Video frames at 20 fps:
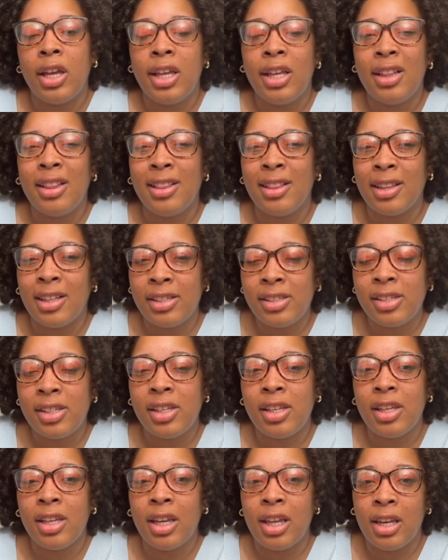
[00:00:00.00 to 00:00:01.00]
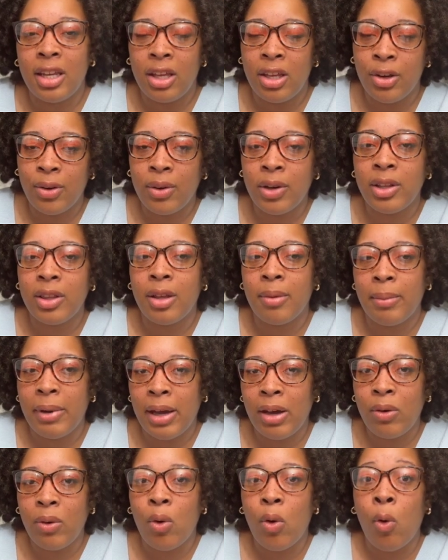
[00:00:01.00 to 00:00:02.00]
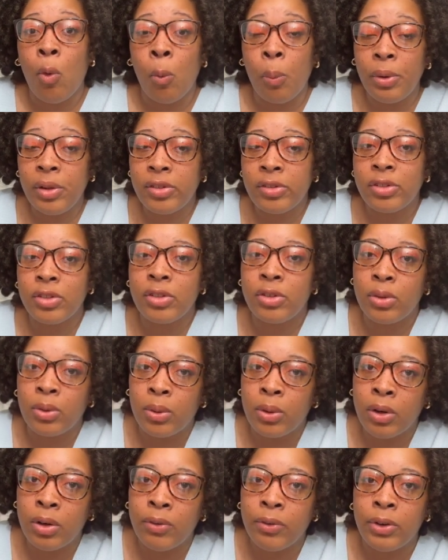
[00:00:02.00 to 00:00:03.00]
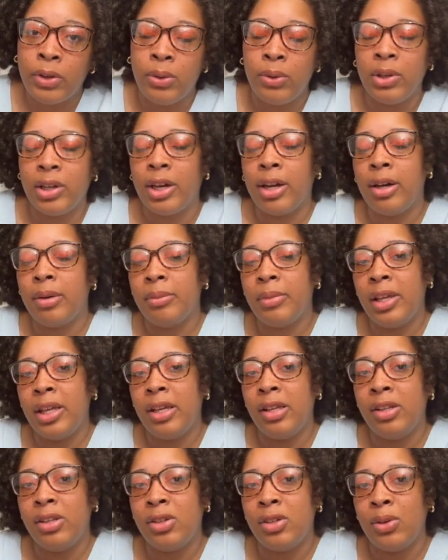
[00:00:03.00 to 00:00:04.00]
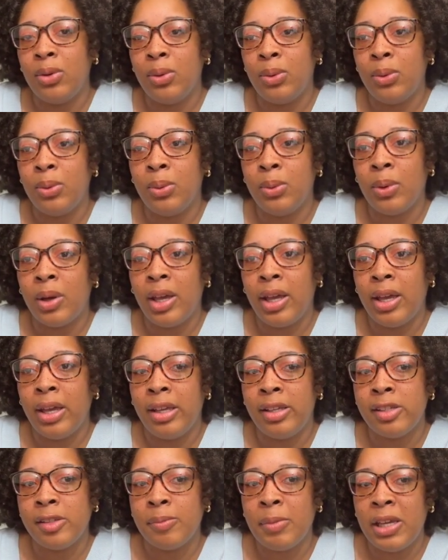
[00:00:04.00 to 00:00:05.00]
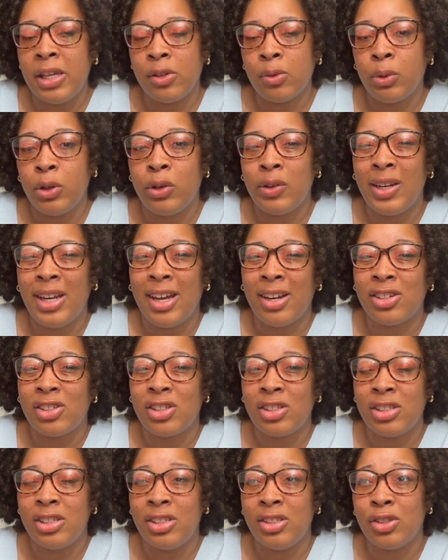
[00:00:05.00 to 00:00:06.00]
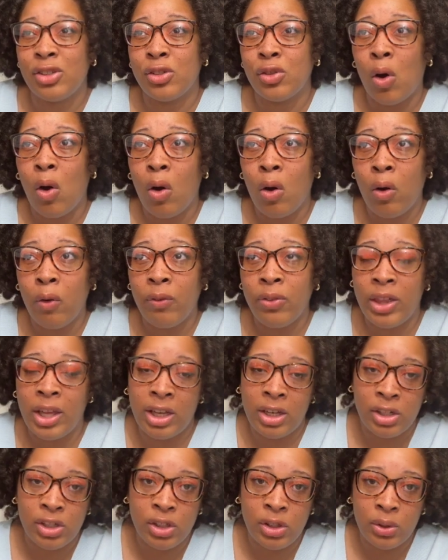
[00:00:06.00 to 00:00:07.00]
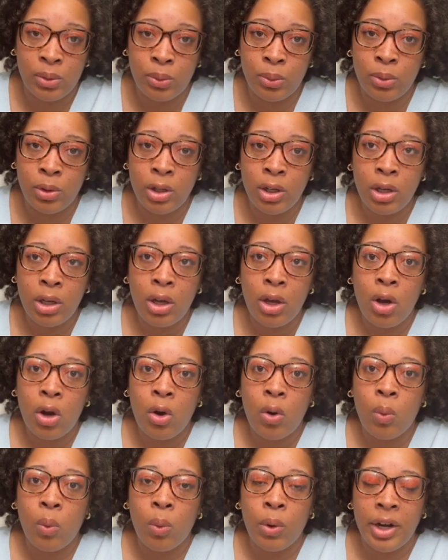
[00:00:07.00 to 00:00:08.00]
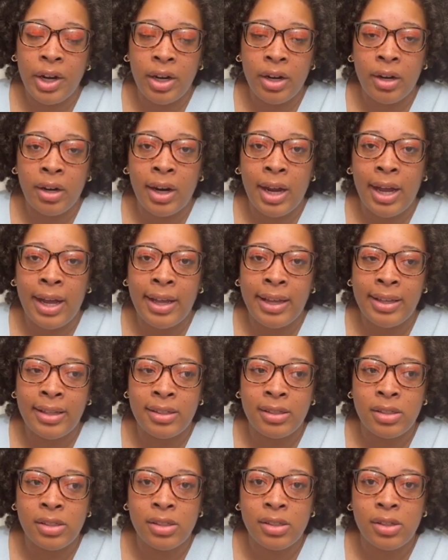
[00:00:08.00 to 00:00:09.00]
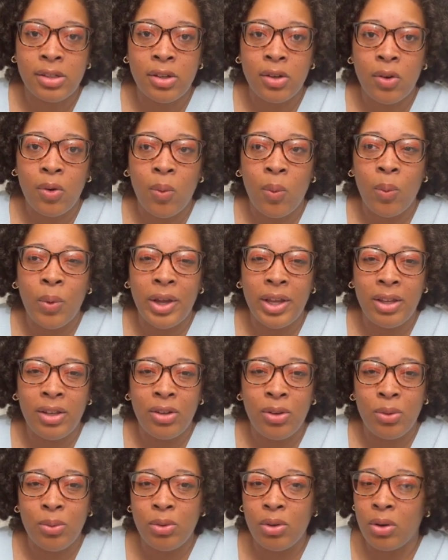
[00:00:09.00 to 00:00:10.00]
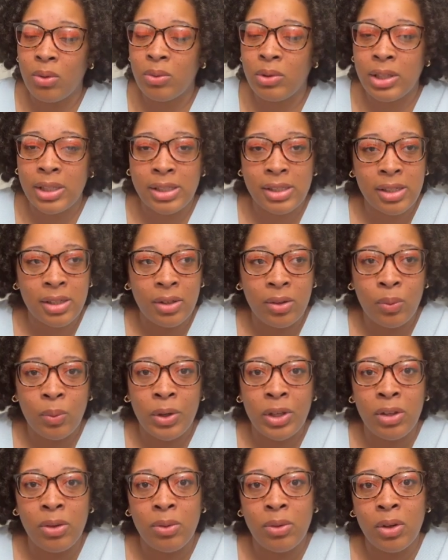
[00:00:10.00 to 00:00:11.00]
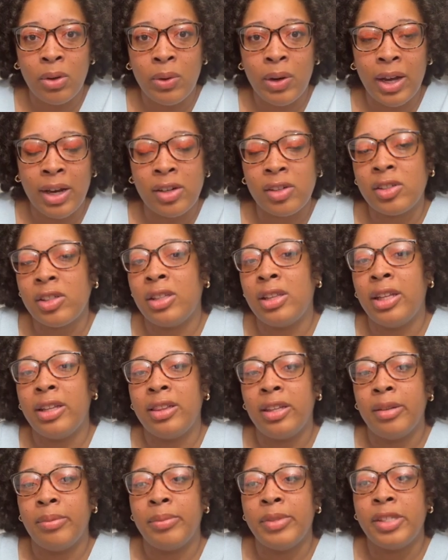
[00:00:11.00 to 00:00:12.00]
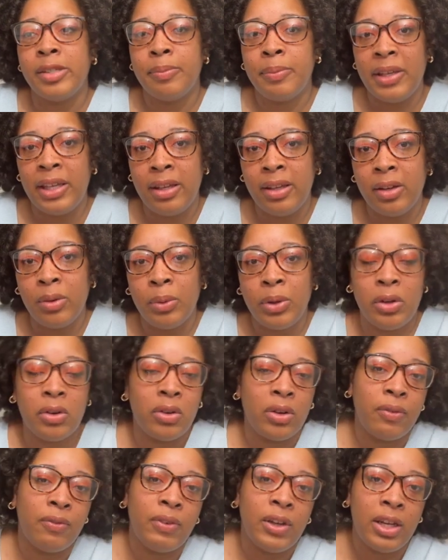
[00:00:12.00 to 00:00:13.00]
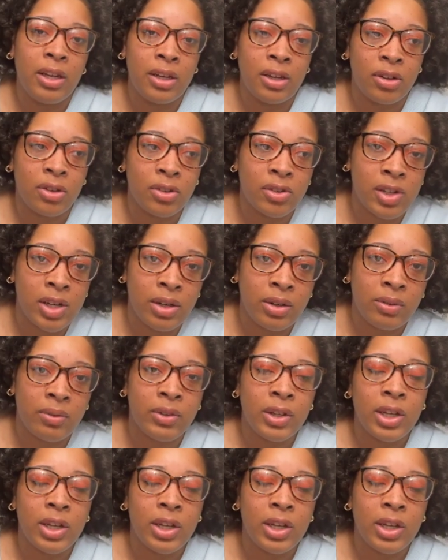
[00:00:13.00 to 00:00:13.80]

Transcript: listening and hearing them out opens the door for you to come into a space where you can actually solve the issue. Whereas when you don't listen and when you don't actually let them speak, when you're defending yourself,